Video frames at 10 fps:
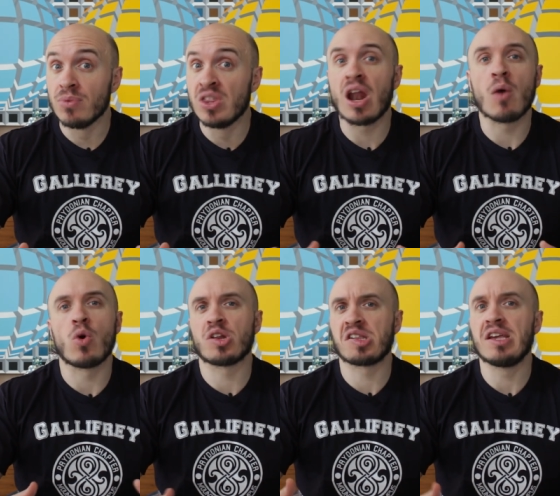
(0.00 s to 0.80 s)
that I
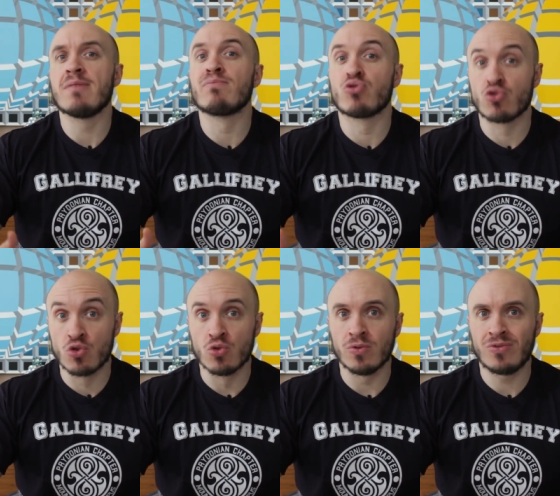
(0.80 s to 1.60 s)
want to see
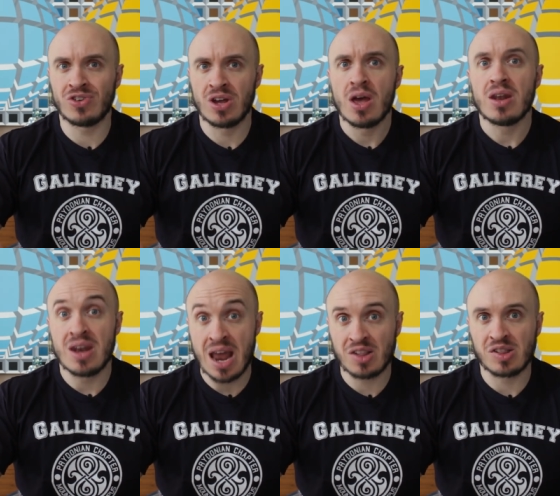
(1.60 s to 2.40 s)
improved
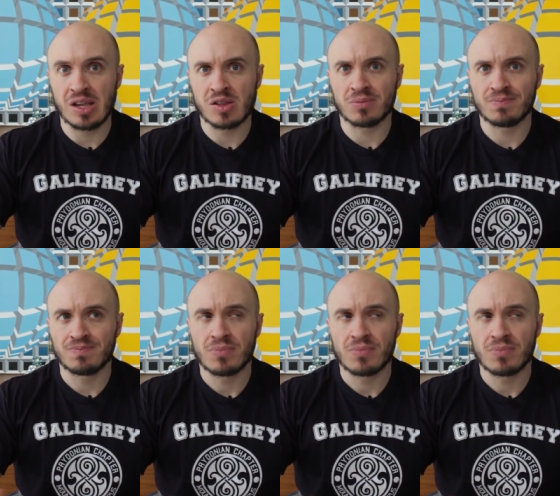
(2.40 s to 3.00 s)
next season.